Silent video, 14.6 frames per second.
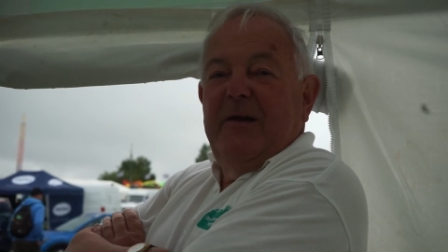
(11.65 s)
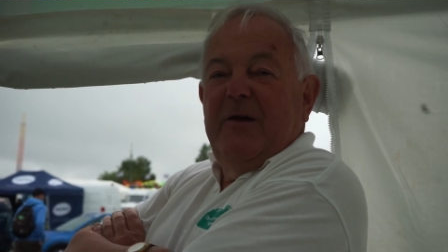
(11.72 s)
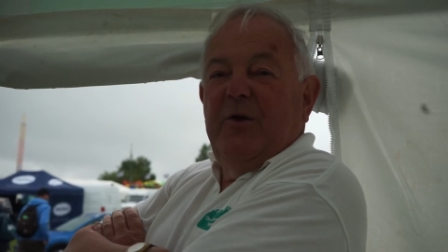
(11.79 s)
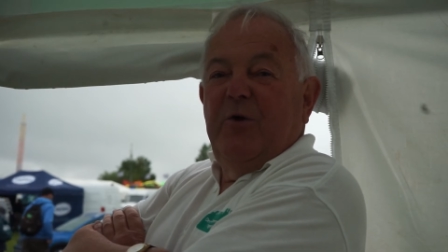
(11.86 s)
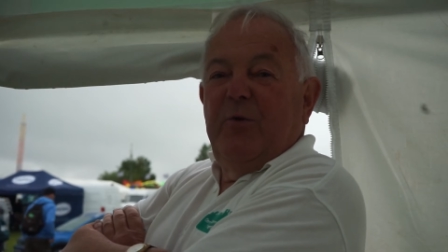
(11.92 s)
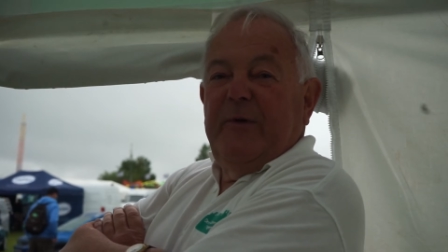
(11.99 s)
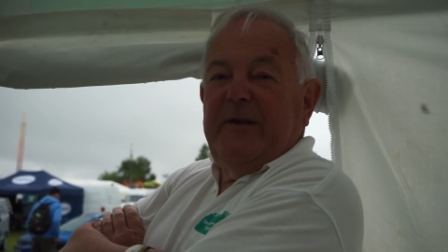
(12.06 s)
and
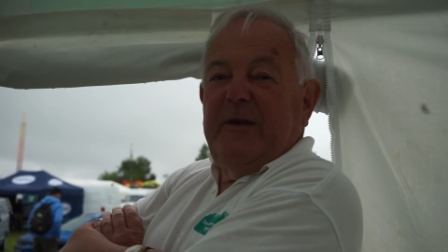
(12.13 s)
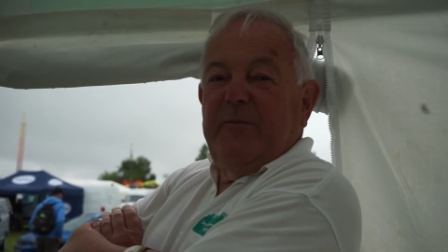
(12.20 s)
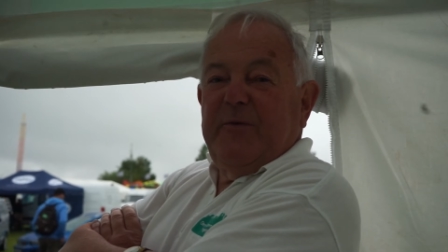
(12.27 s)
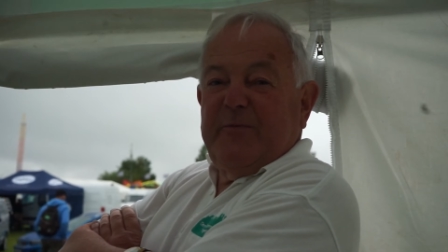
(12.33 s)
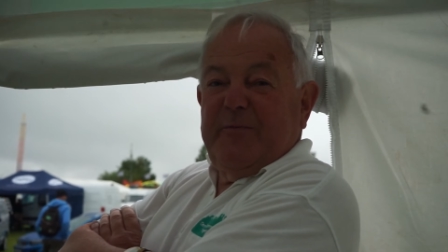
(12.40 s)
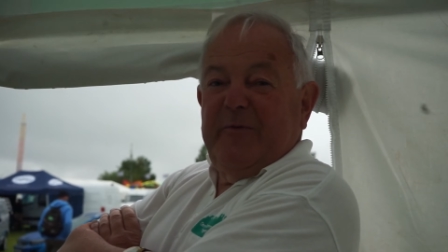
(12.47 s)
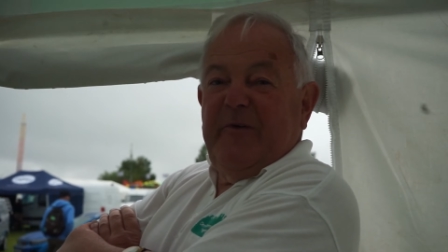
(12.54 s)
all we did
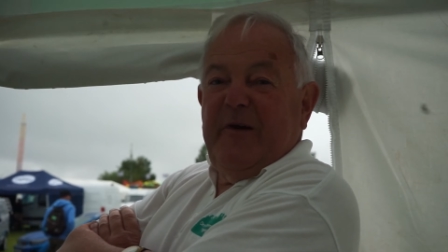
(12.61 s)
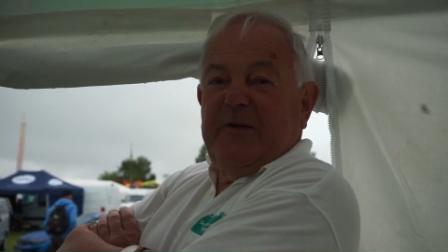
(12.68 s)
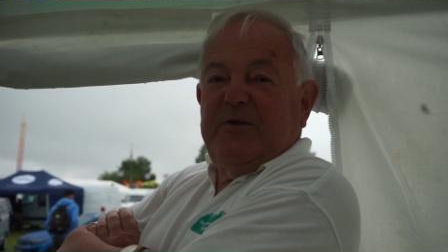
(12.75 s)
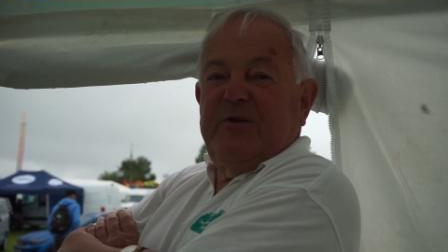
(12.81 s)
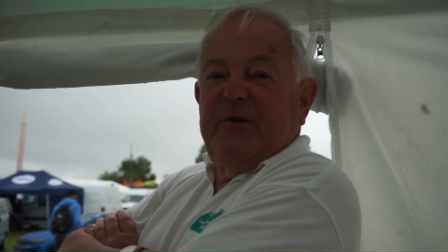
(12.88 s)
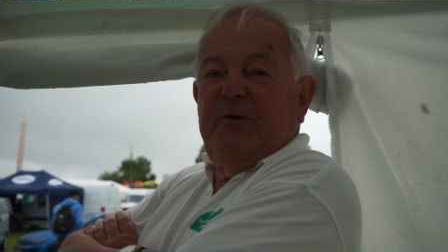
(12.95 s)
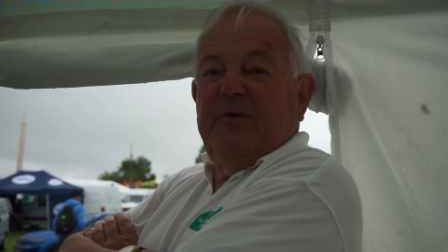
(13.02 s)
was provide
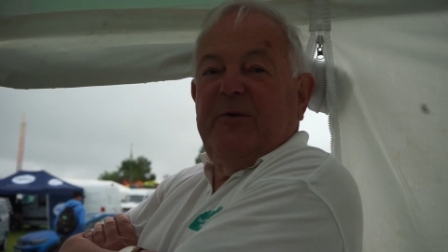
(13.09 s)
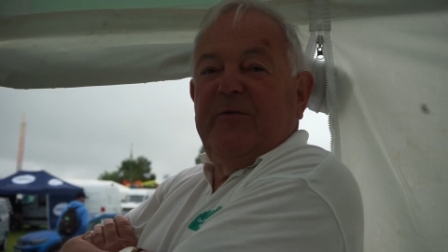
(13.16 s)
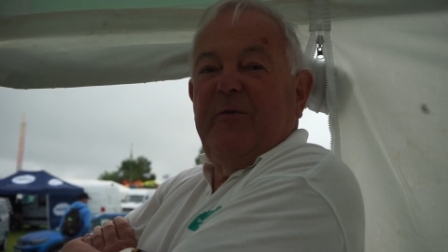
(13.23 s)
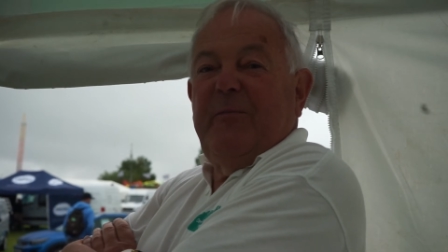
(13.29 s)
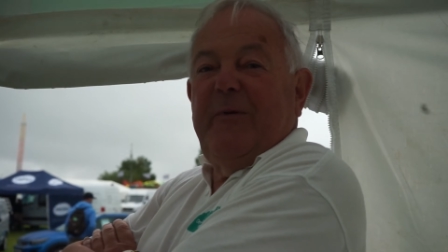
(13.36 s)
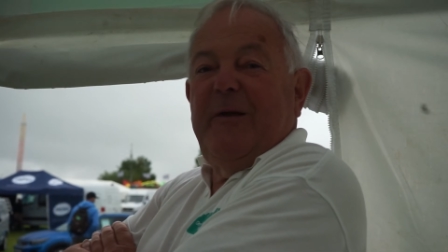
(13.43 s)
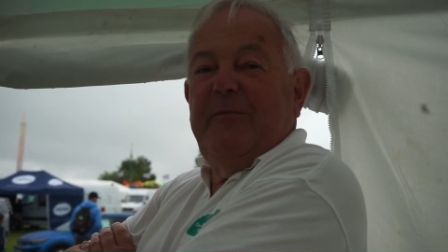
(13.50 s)
shelter
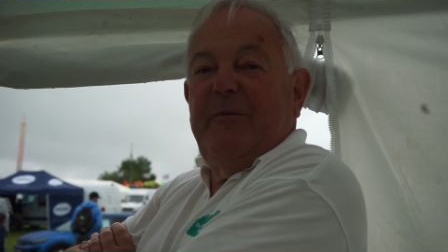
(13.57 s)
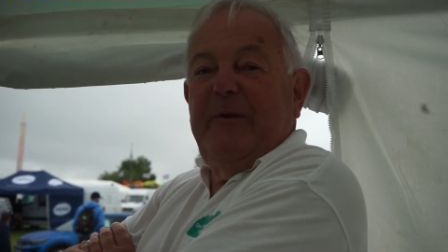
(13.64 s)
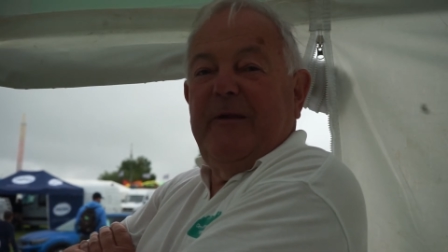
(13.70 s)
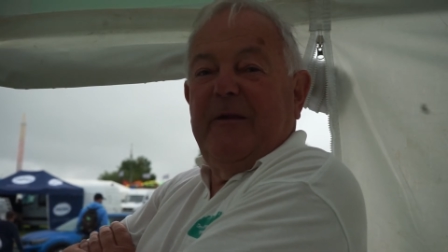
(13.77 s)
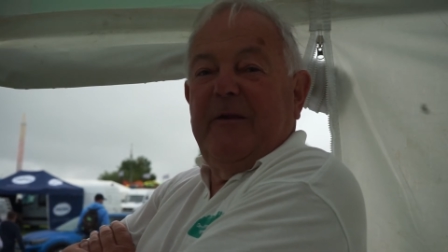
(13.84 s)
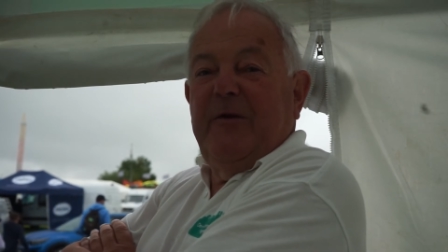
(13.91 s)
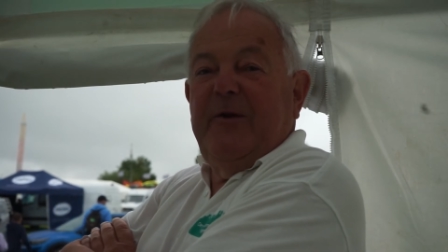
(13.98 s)
for people,
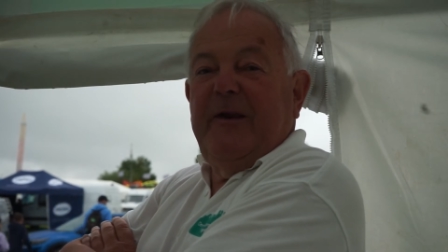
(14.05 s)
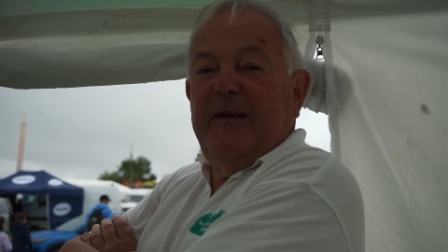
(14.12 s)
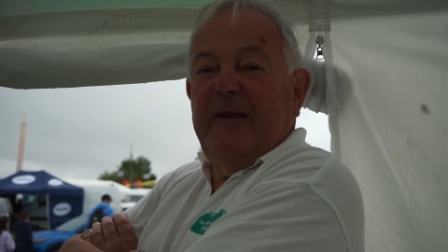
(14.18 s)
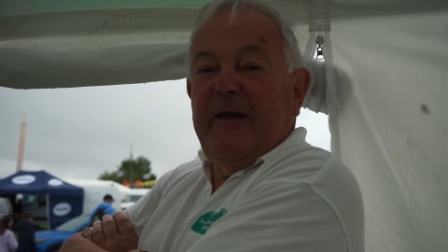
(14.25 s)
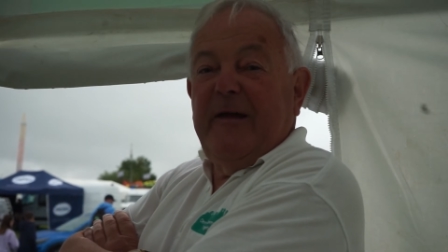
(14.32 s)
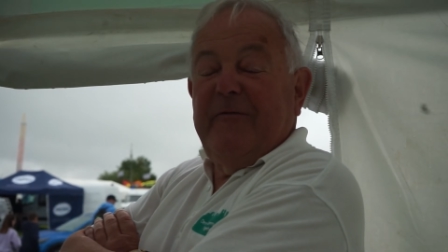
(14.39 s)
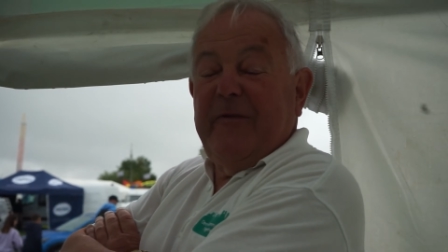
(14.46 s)

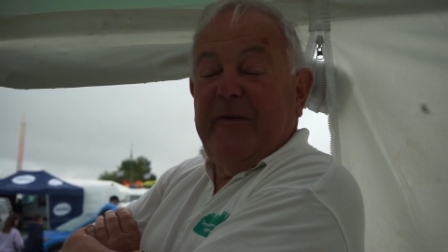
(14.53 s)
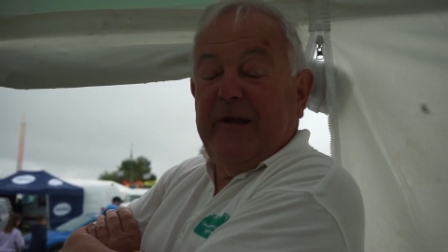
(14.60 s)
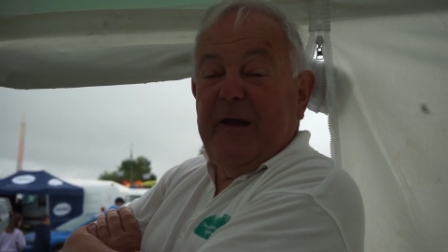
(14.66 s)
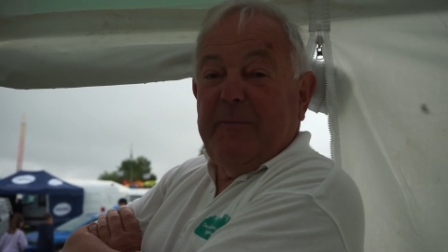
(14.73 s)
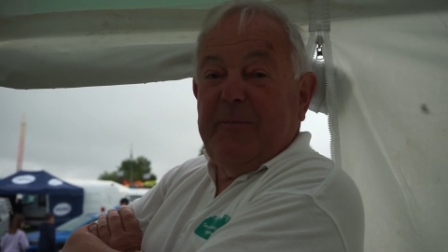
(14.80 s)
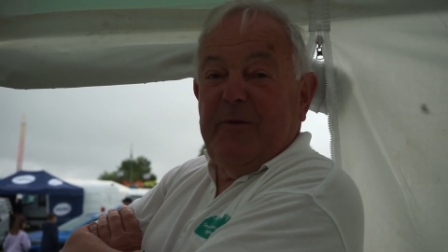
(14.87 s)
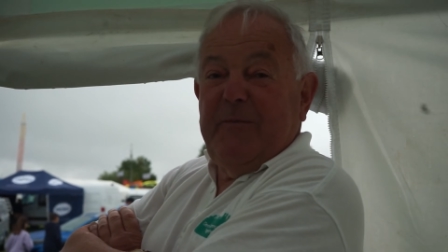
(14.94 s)
including um, a
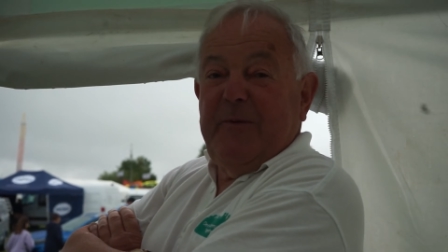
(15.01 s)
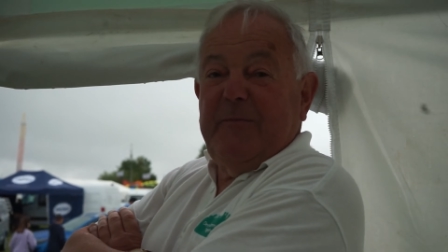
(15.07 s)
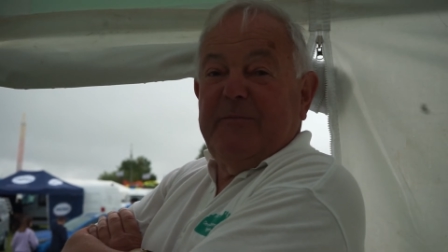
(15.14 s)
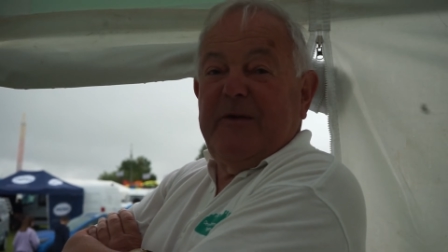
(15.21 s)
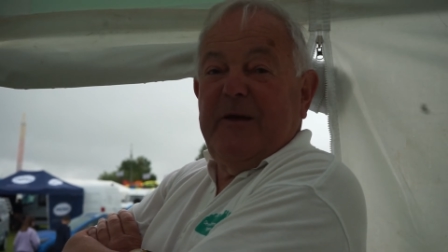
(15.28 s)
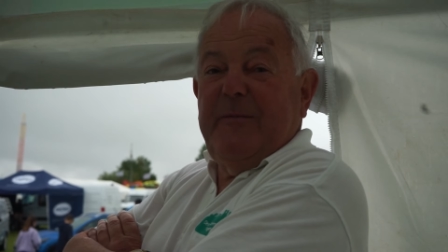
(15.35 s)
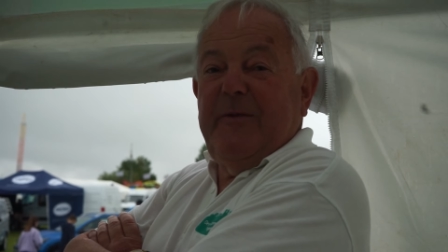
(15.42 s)
couple of
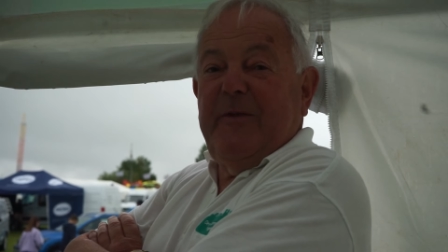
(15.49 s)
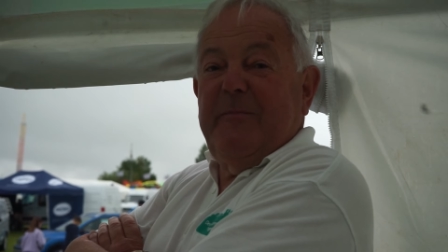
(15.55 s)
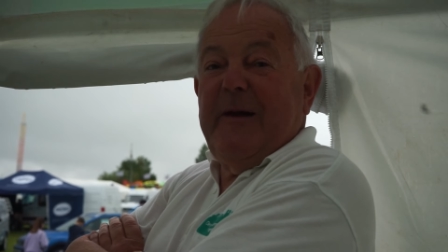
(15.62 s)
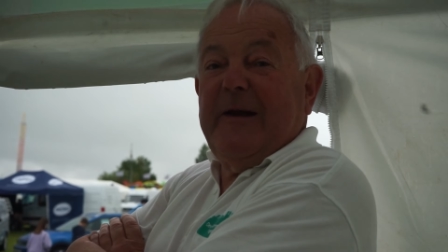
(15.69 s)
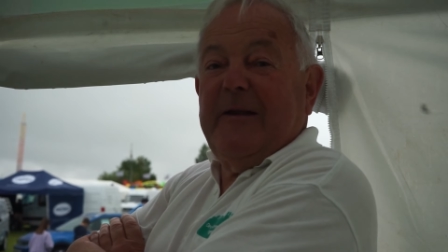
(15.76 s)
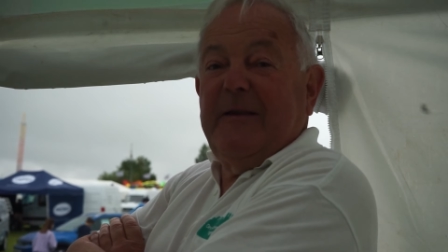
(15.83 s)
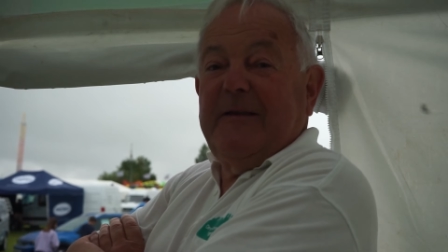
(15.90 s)
mums coming in the
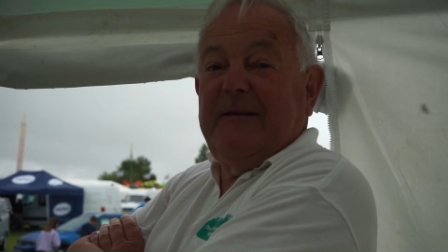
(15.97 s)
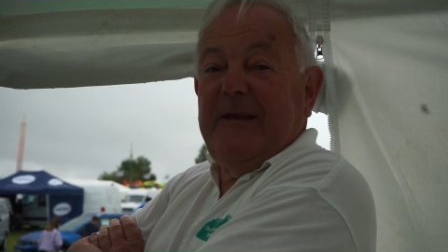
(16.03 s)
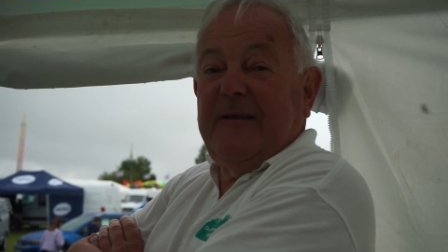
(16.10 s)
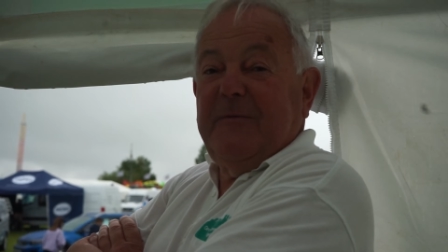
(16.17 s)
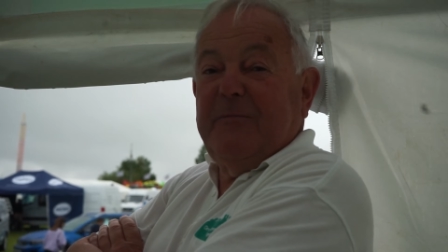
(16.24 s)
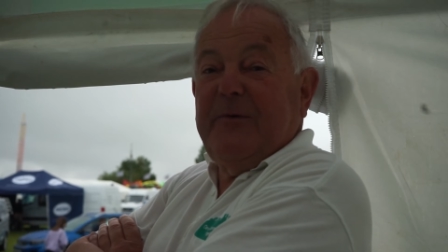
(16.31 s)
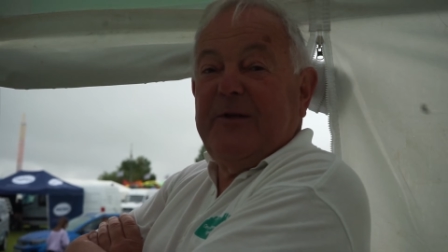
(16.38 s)
back of the
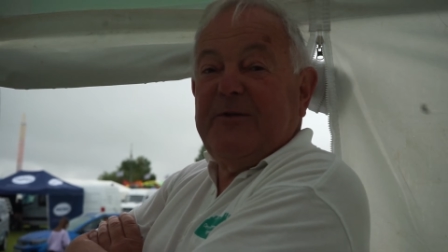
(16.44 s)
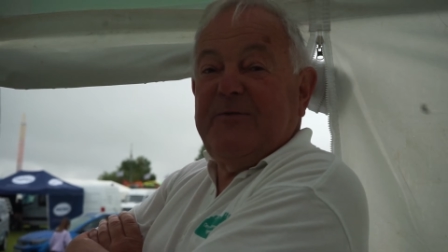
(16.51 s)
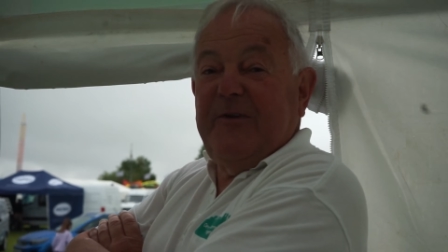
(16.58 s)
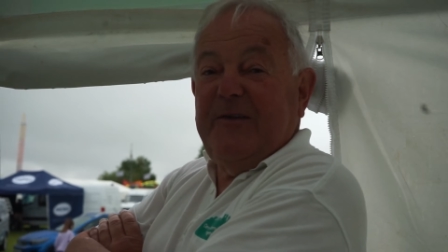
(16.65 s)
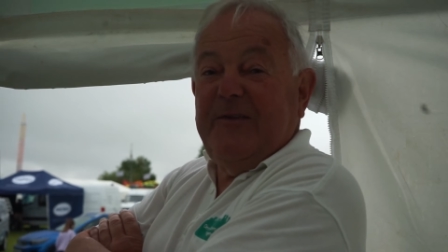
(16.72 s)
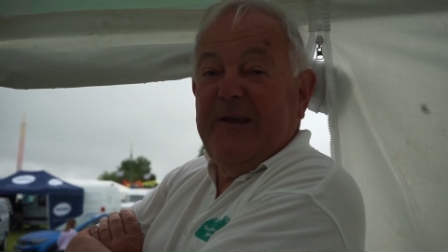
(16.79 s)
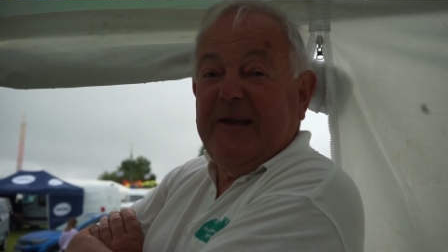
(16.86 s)
tent to
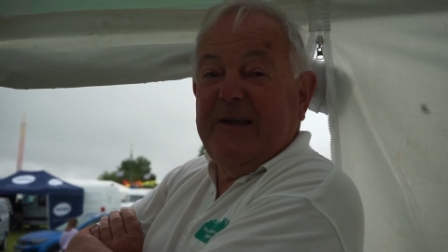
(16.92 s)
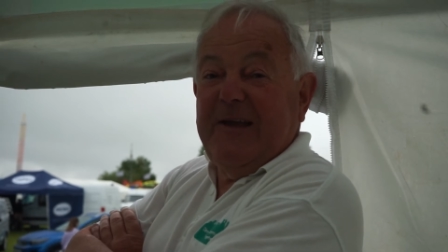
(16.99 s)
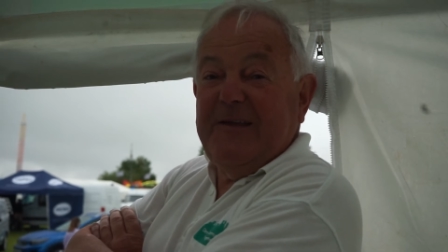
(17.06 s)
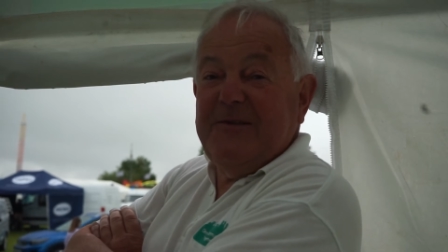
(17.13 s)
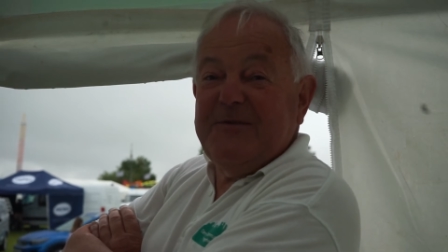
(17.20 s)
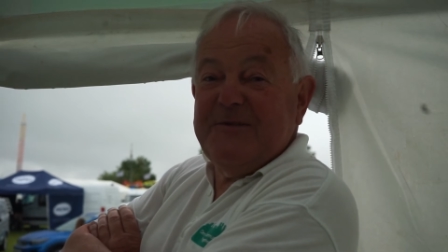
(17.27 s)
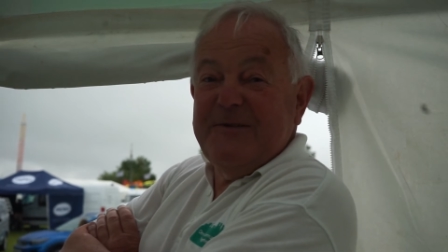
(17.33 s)
breastfeed their
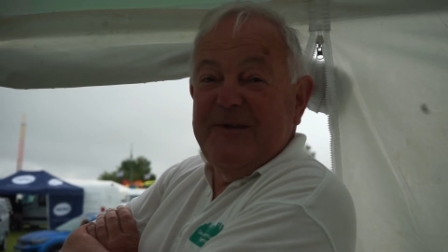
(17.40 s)
kids.